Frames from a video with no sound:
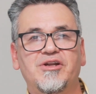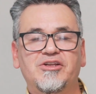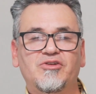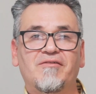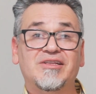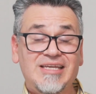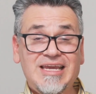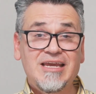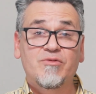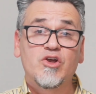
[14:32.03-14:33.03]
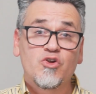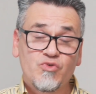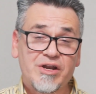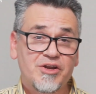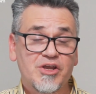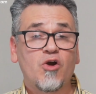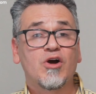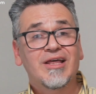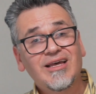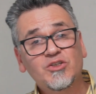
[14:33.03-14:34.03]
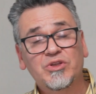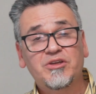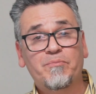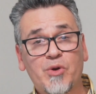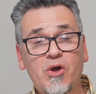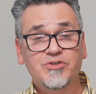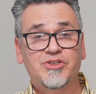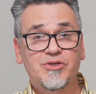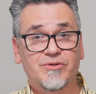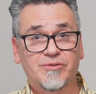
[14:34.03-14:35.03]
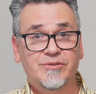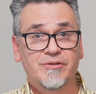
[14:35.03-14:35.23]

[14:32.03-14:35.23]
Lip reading: You need to have a team ready to go. That's what the pros do,